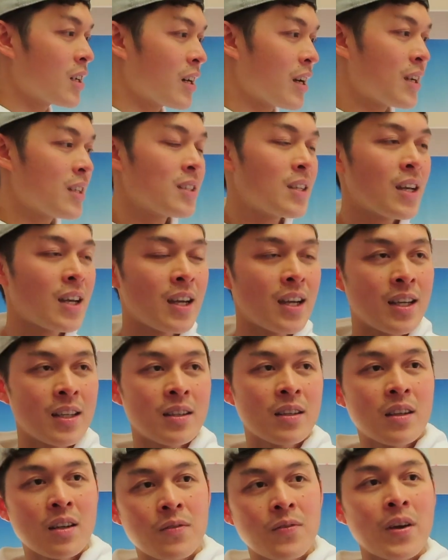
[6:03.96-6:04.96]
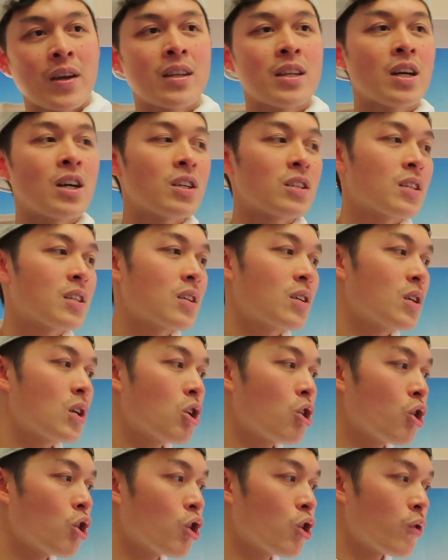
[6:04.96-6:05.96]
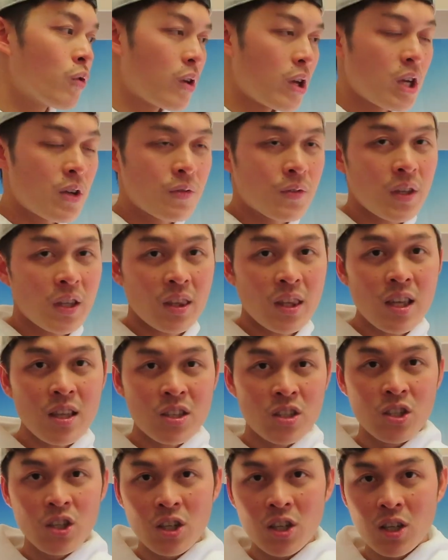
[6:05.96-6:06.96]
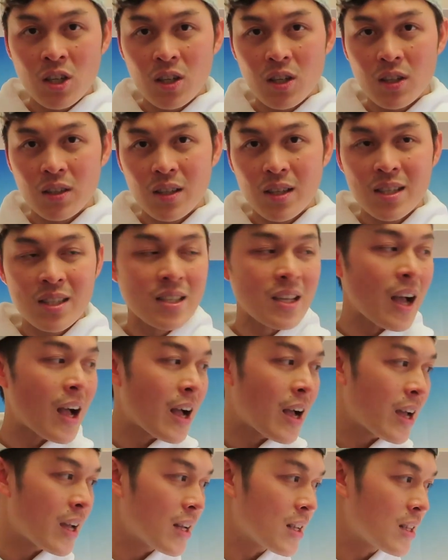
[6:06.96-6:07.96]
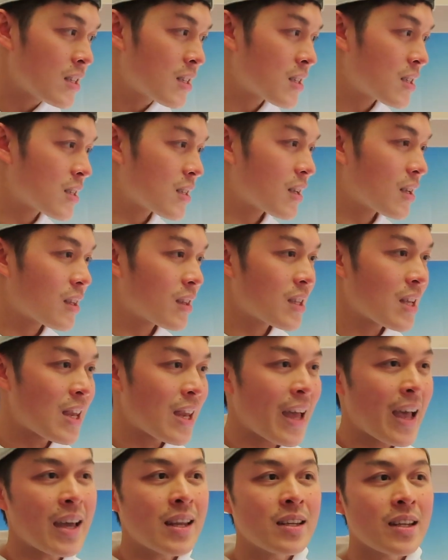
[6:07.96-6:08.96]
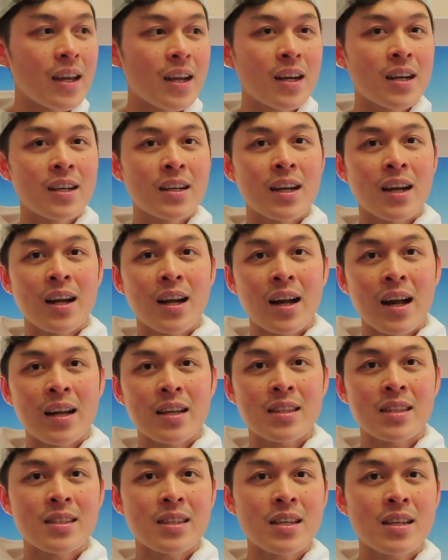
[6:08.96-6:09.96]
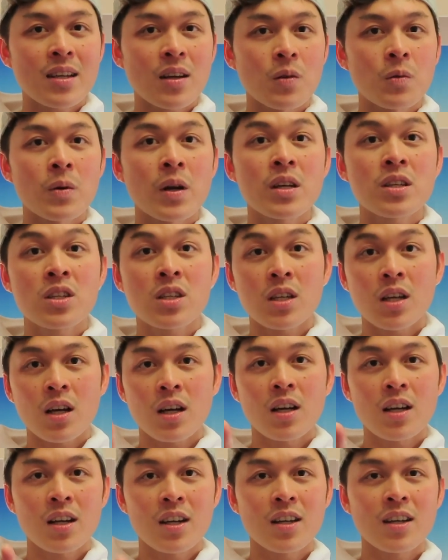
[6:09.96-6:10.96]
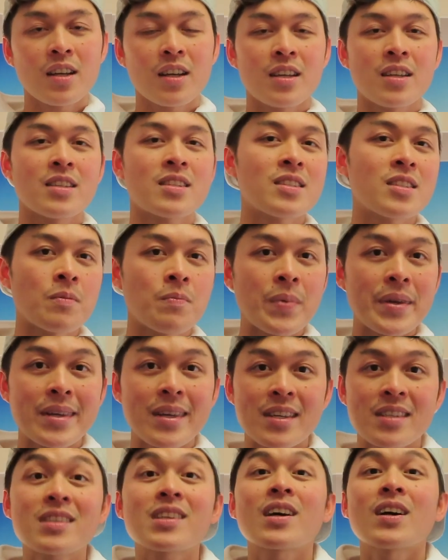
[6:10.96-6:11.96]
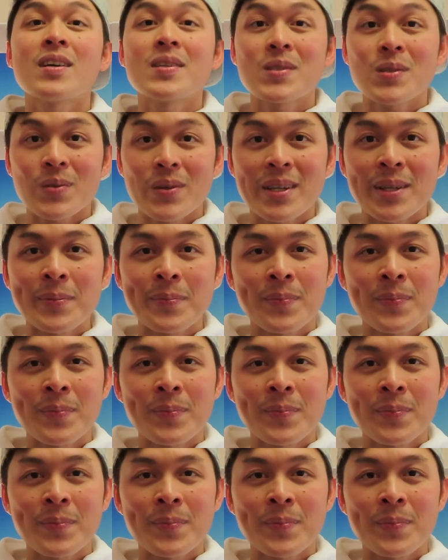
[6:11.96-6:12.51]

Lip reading: And then you can find out, if the teacher decides the land area, I think Russia is the biggest country.